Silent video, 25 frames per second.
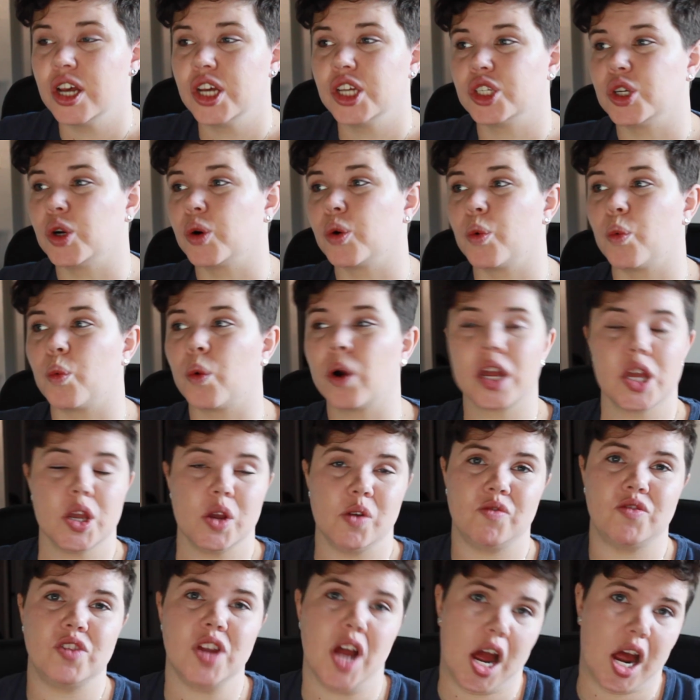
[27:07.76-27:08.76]
So what
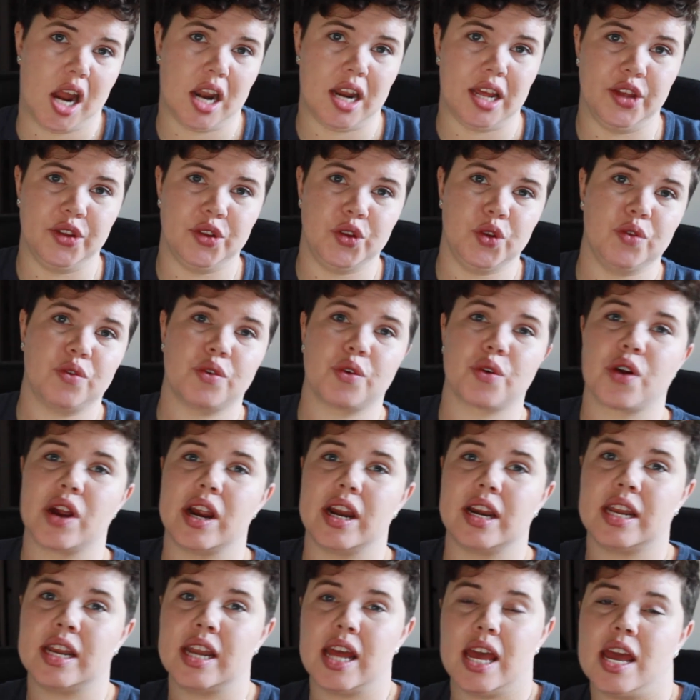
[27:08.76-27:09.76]
you've done is you
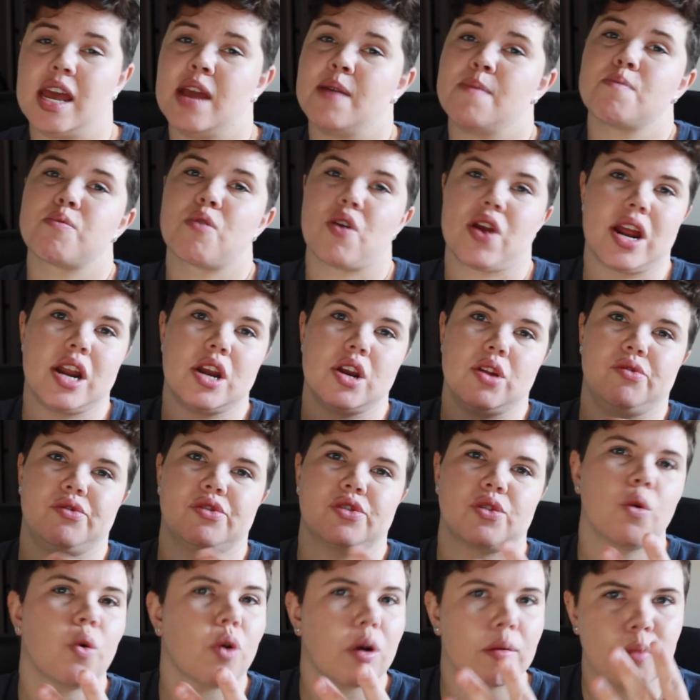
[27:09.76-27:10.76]
created a brand new
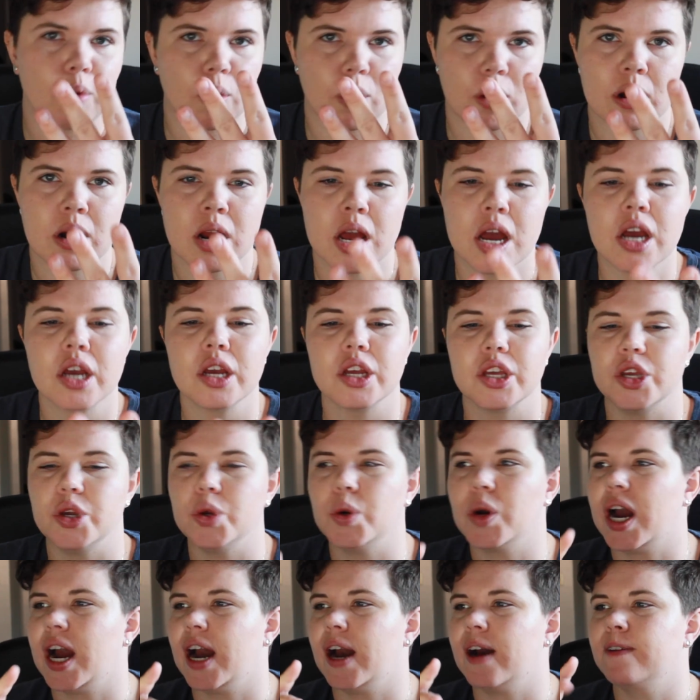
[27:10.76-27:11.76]
scoreboard. You
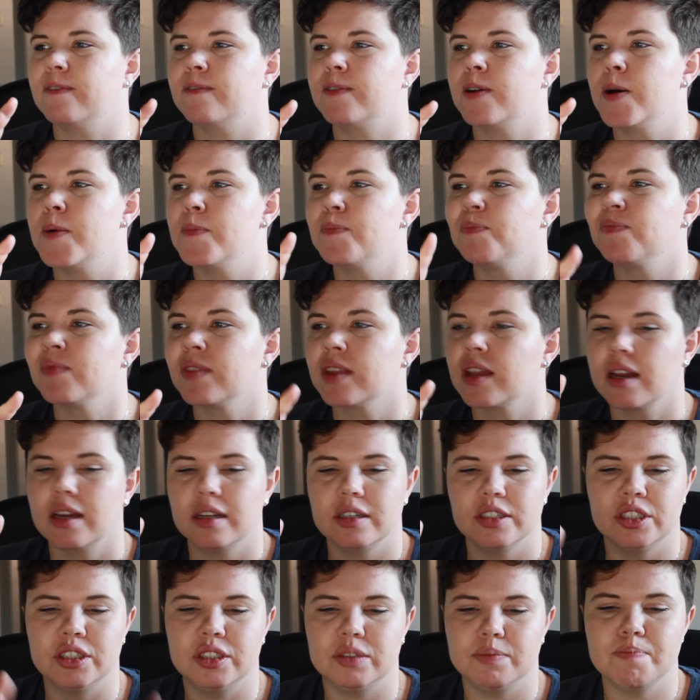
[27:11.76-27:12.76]
have
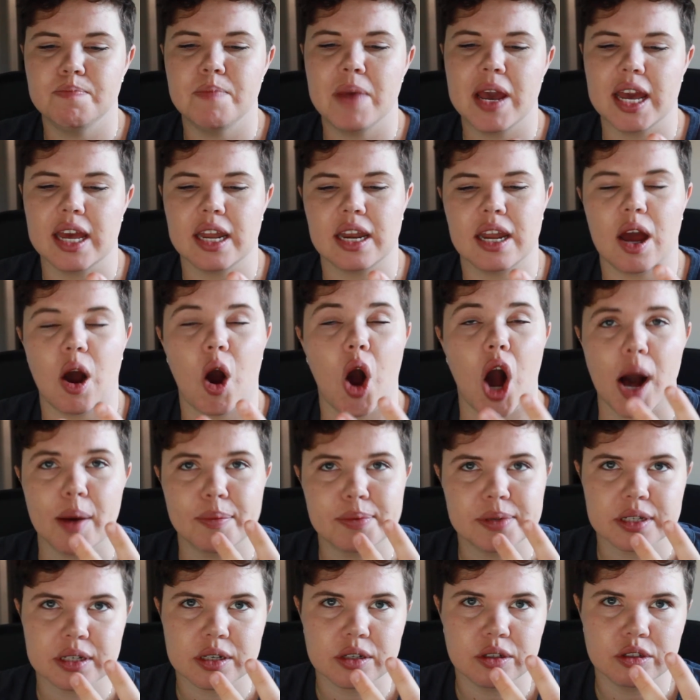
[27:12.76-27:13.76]
made
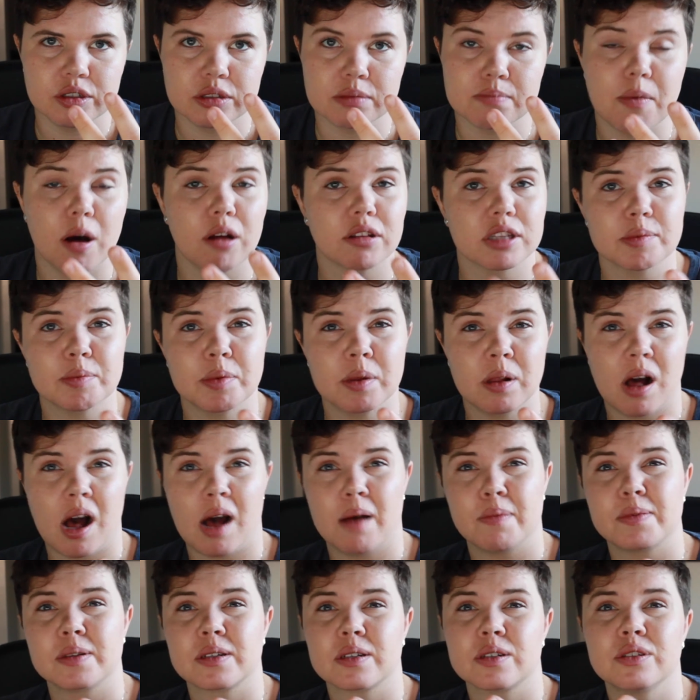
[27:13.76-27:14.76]
obstacles, multiple
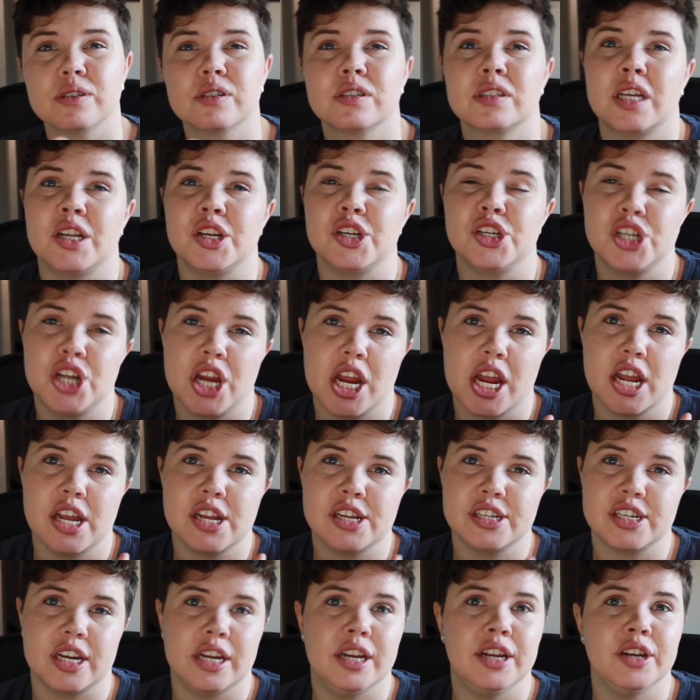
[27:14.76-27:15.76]
obstacles that
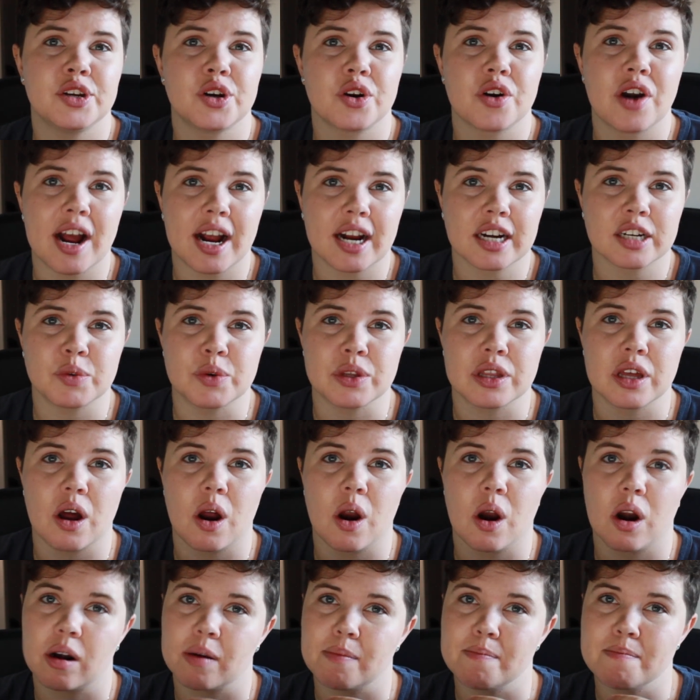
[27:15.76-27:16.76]
change and interact with
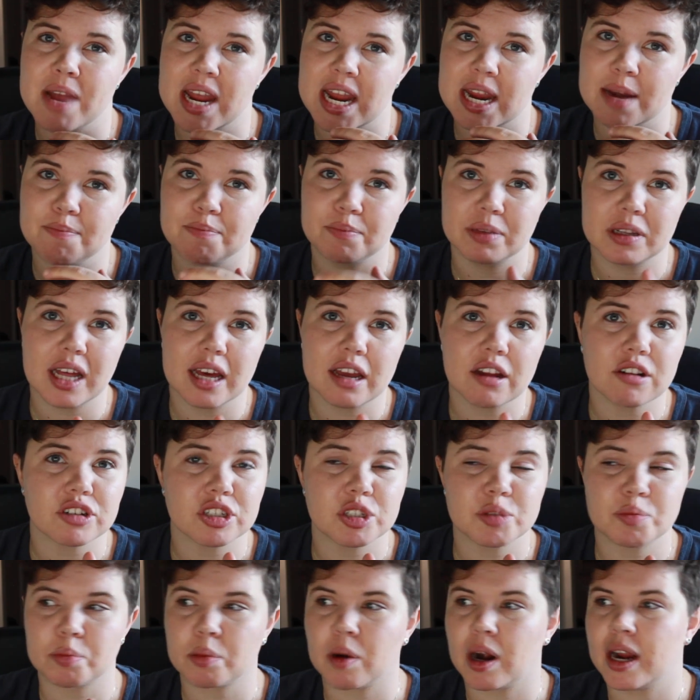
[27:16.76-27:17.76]
our main player
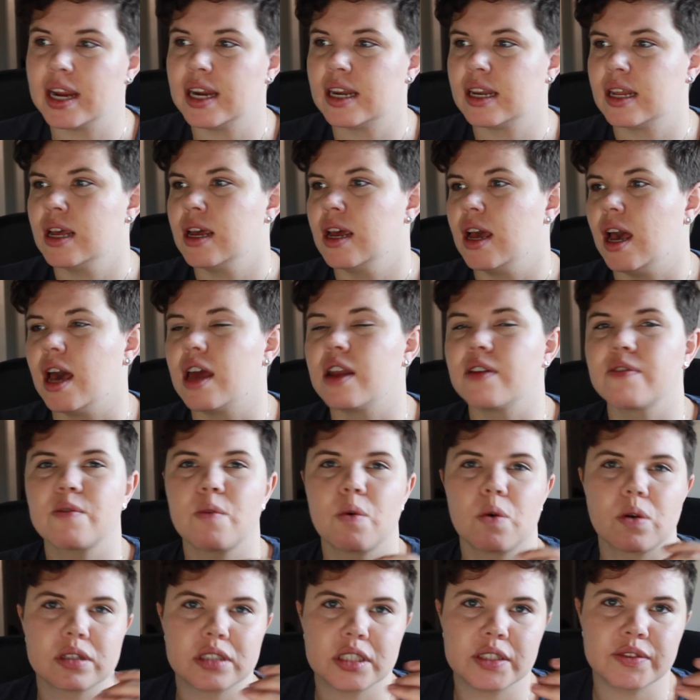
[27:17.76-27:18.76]
sprite. And of
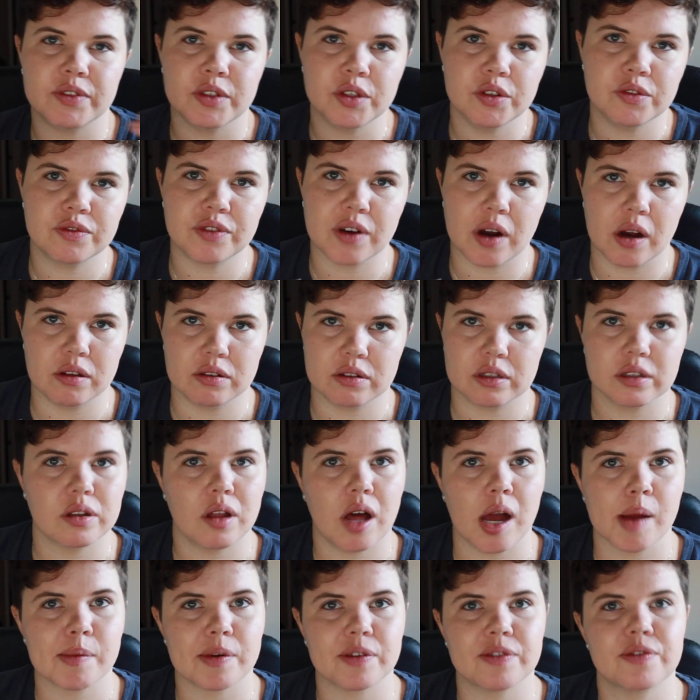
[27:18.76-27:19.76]
course, if you followed
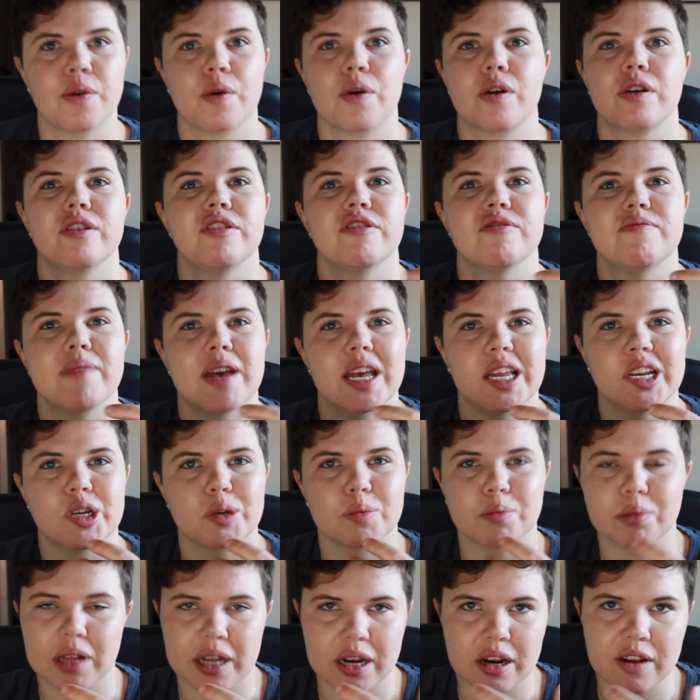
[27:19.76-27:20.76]
along before, you've made your
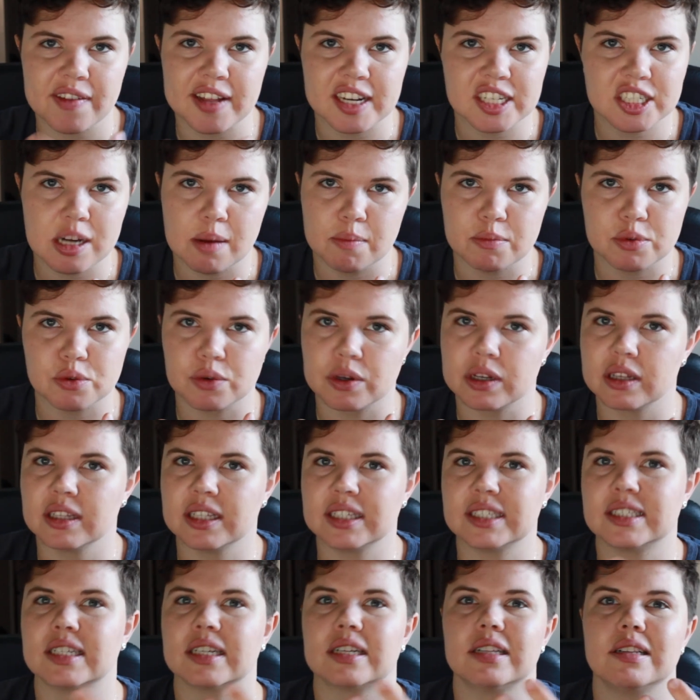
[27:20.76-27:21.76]
player that jumps
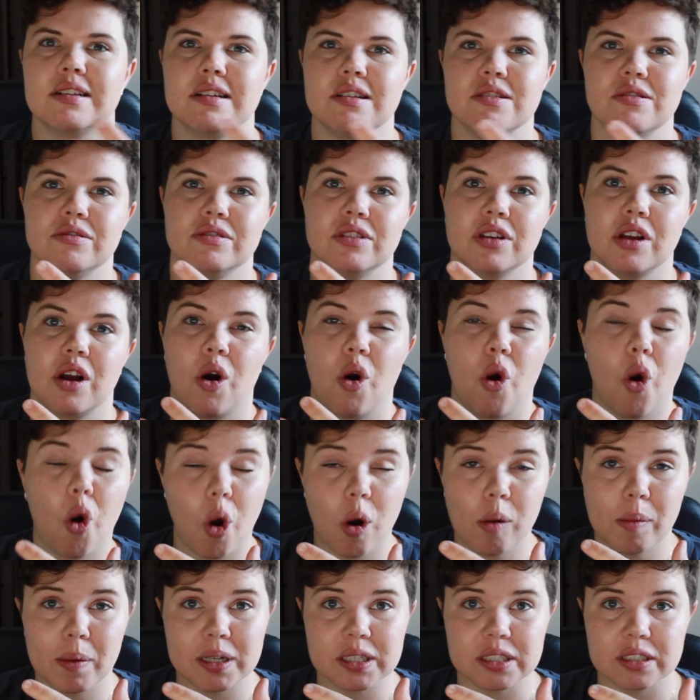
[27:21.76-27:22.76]
realistically using a
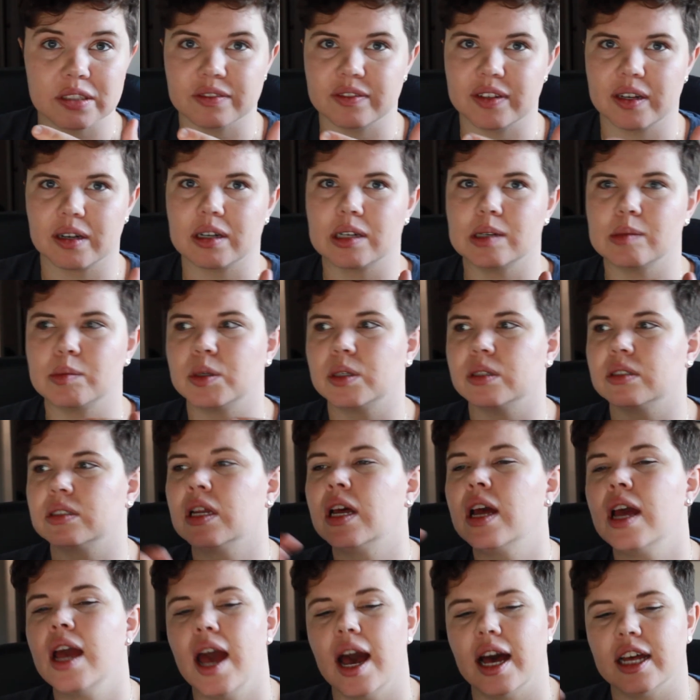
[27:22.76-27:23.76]
whole bunch of variables,
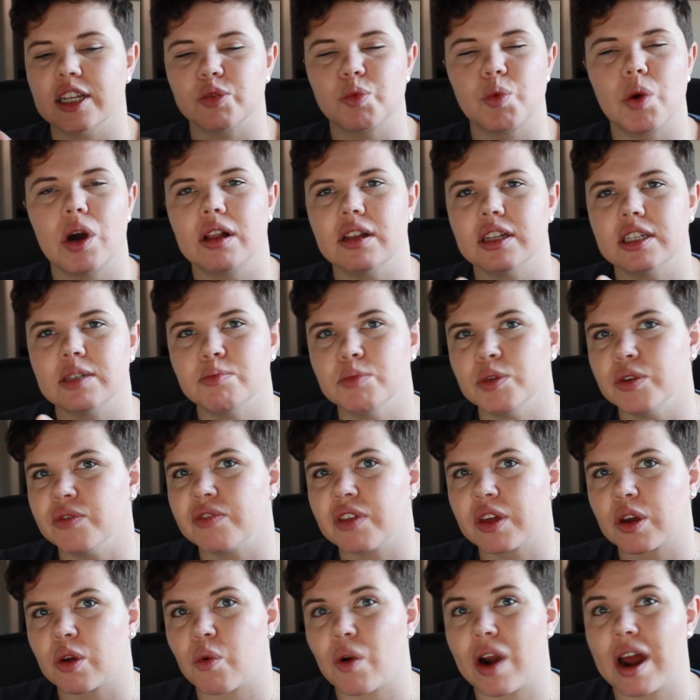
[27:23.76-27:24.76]
as well as moved
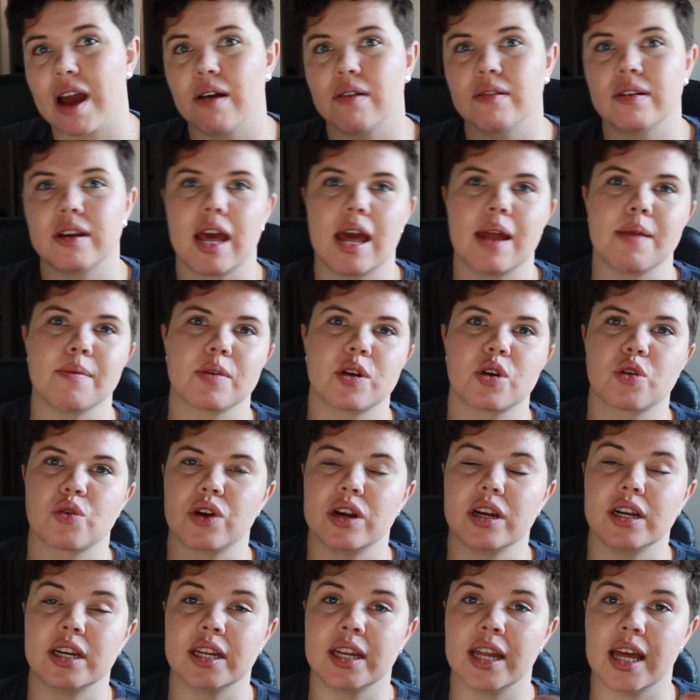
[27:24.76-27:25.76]
the ground and
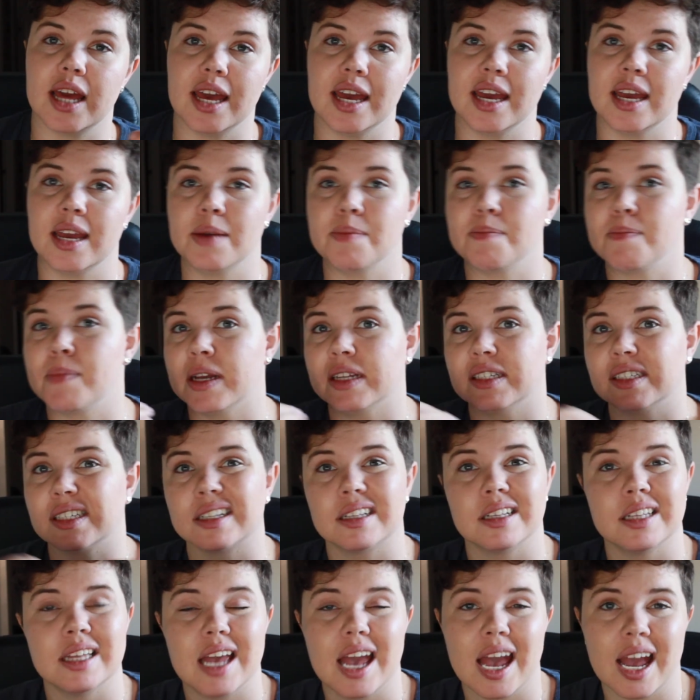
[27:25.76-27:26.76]
created a
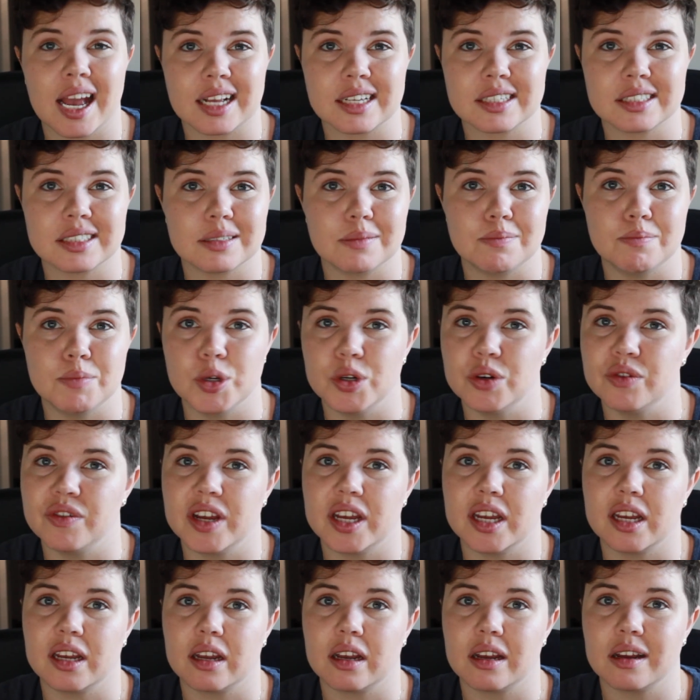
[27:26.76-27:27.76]
basically X
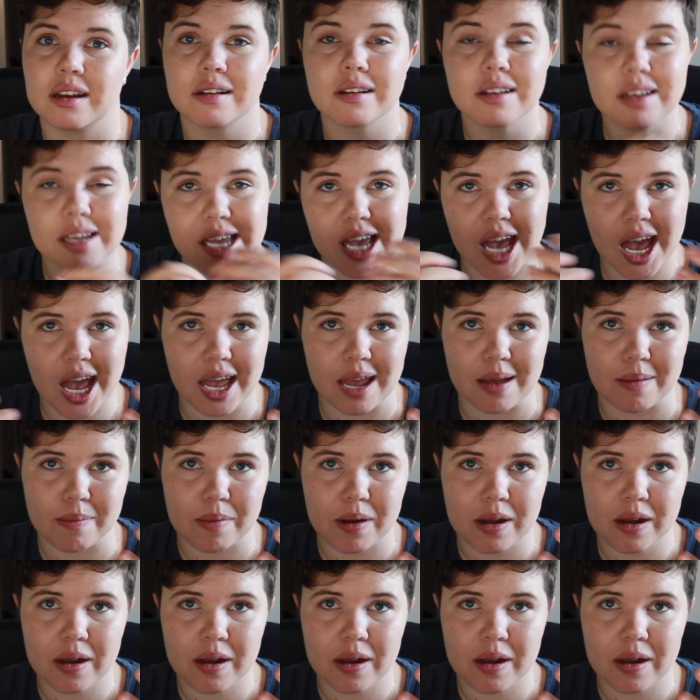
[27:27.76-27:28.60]
moving game.